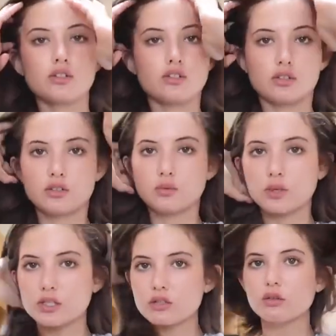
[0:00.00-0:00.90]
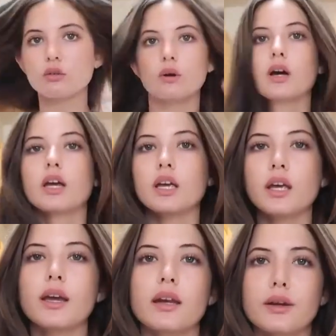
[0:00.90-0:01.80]
Just went to
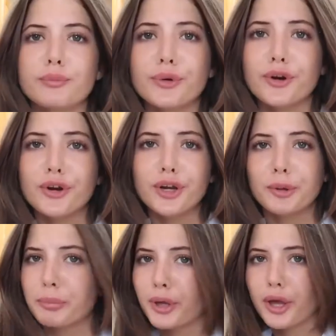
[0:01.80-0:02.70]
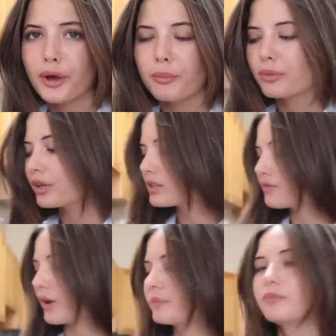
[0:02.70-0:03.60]
Hawaii and I'm already pale, but
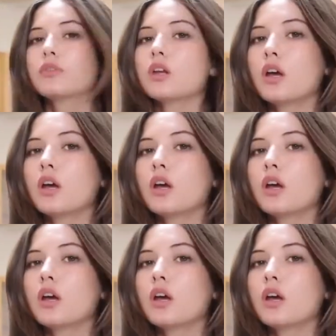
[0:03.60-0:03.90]
it's fine.